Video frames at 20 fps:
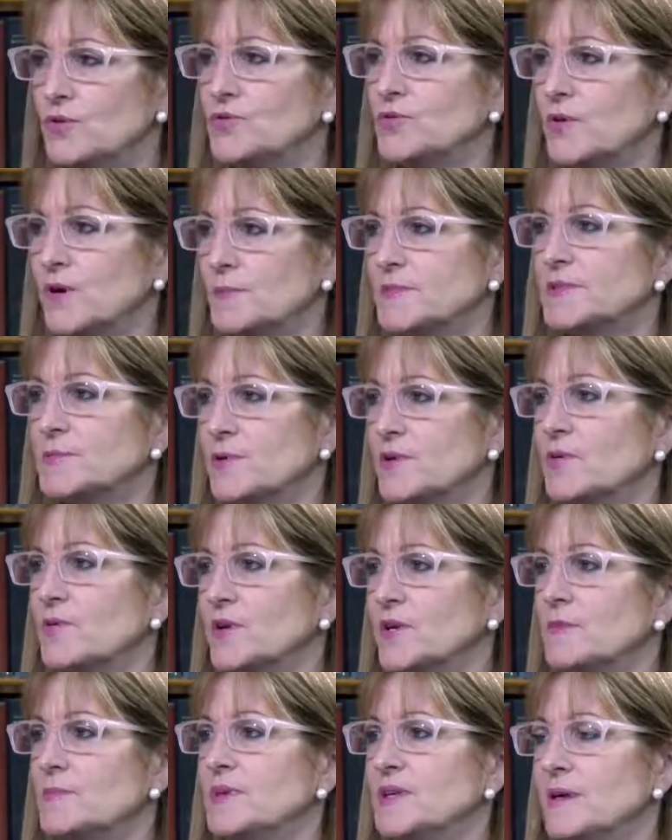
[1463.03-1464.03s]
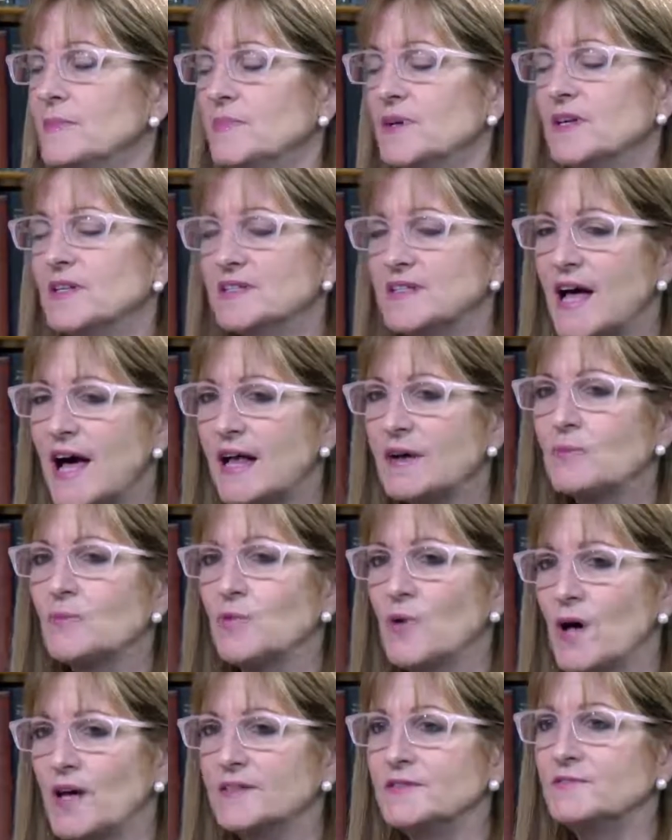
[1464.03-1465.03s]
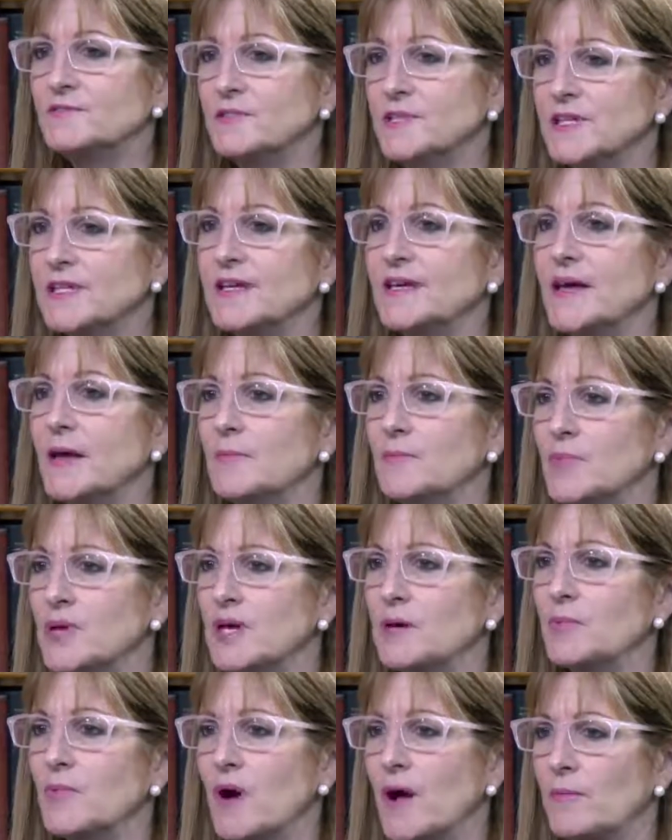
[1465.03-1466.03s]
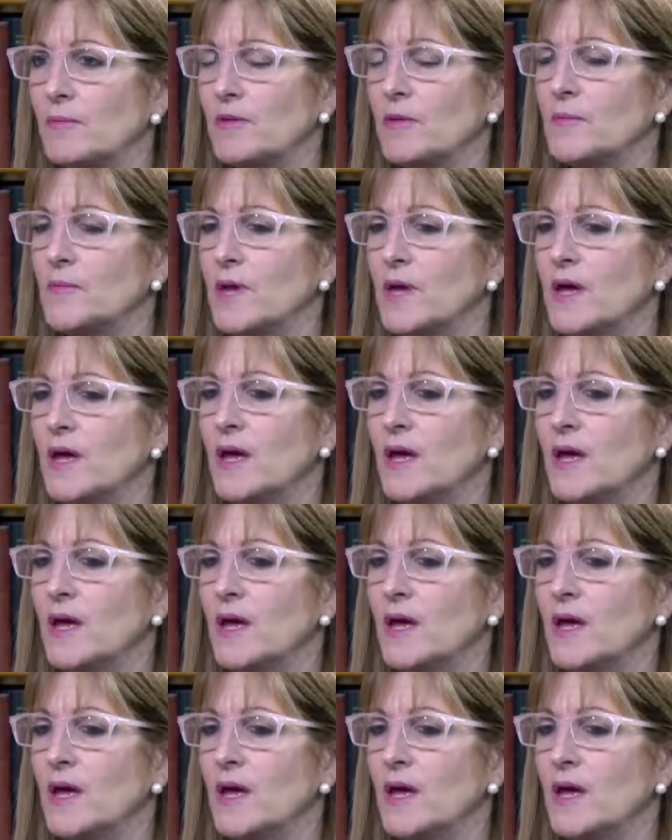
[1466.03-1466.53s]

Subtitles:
dorms were going to be in, because that was really a big problem.